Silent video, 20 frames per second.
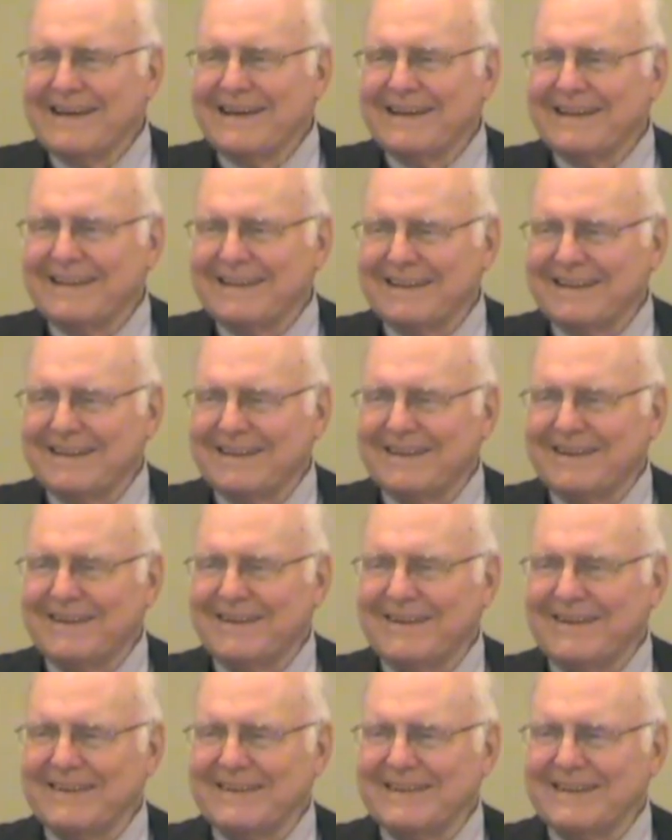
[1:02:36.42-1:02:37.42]
the
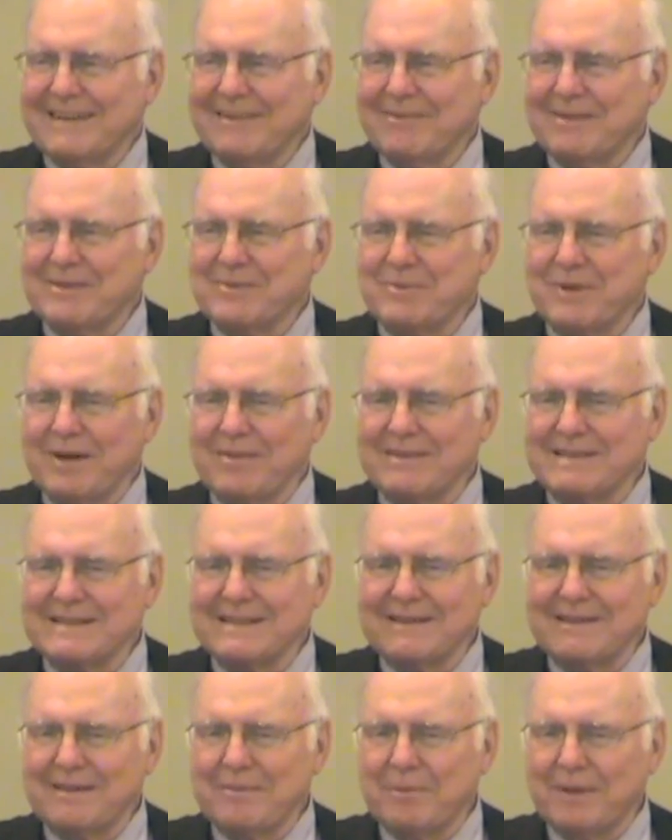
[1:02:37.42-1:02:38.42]
current day was. Where was
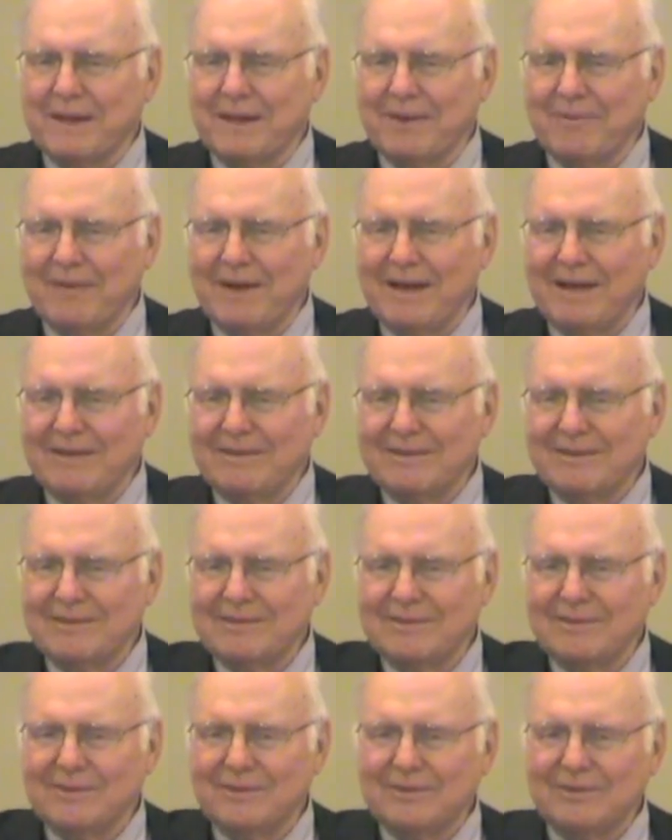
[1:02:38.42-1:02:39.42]
anybody around
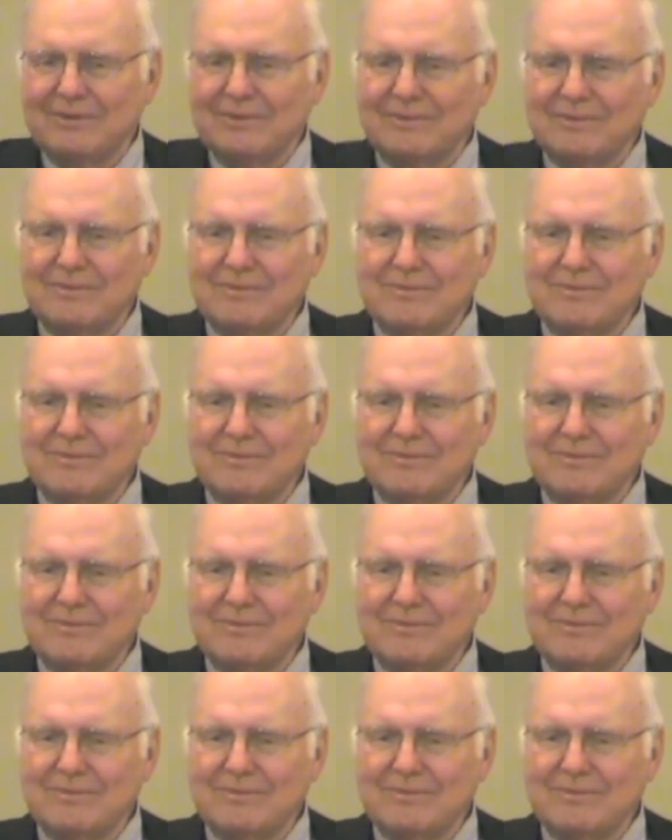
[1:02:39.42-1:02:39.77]
who